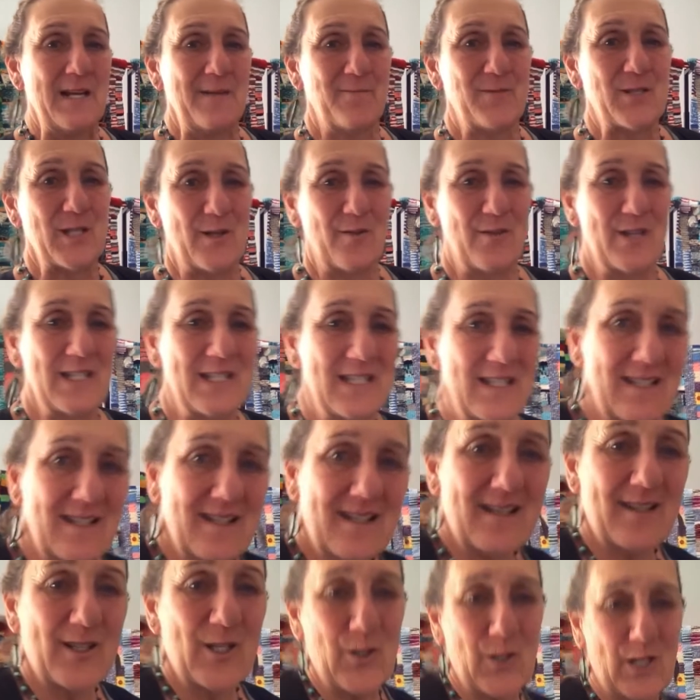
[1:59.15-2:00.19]
So this is a
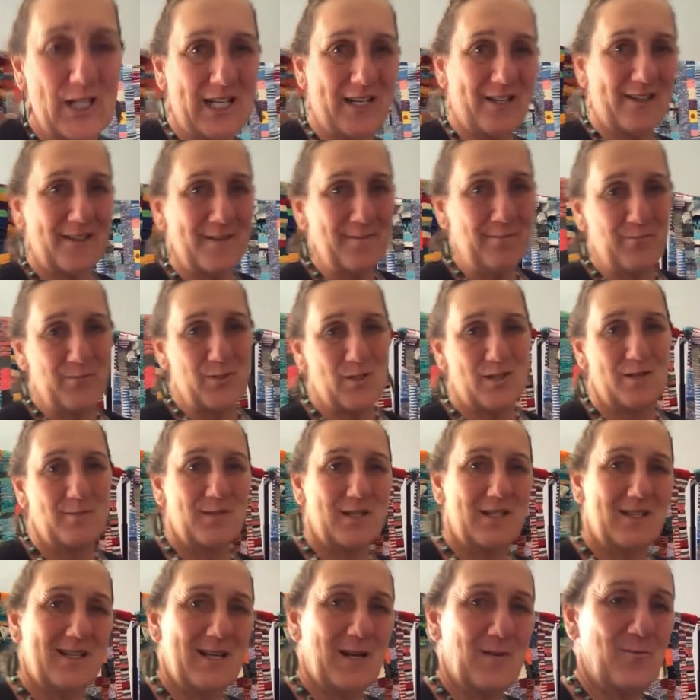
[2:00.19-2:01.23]
little trickier. So I'm
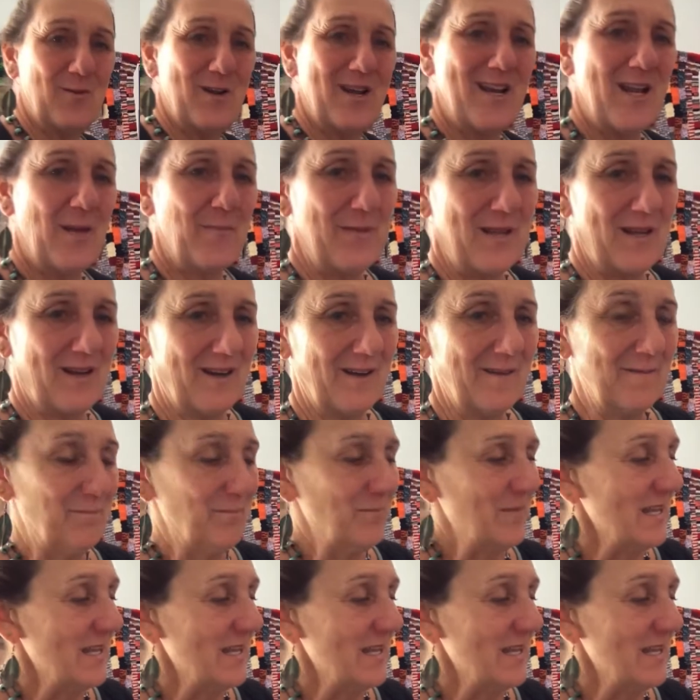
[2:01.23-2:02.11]
going to come right up here,